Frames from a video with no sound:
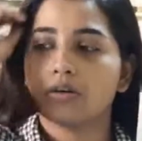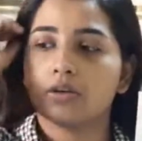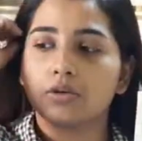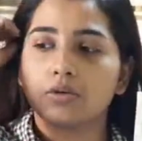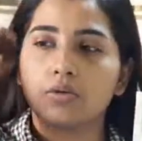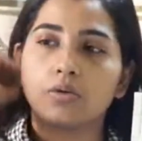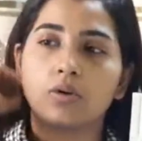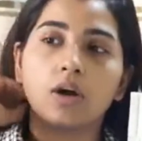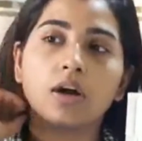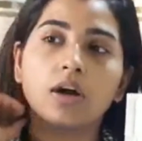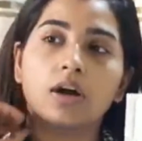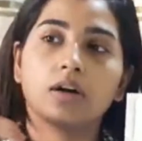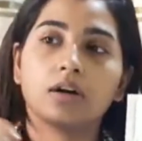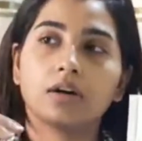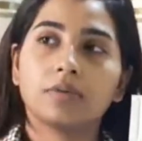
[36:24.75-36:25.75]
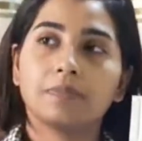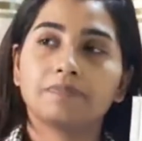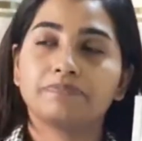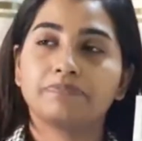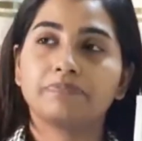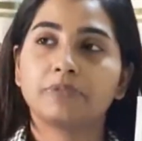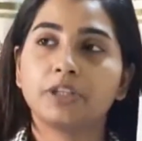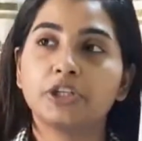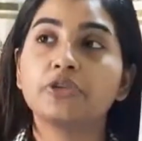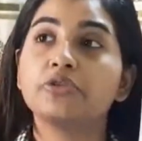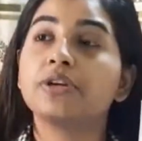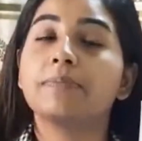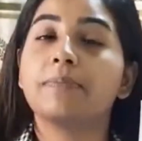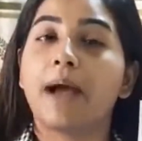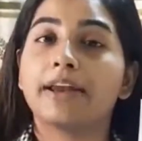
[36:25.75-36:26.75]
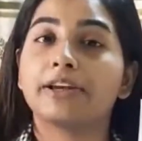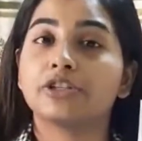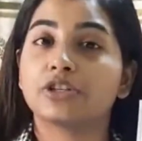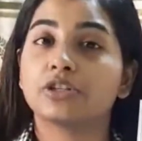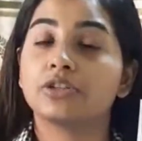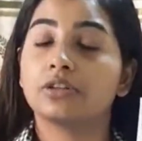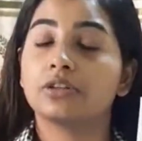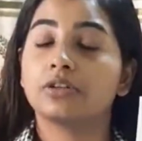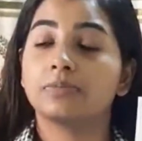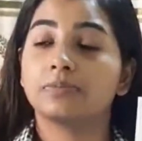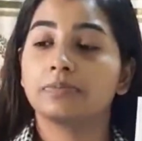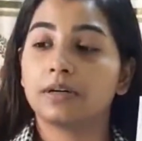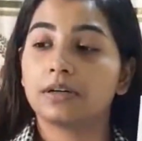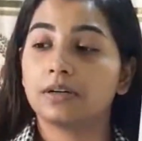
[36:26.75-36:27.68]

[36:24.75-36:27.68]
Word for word: you know, the duty manager, the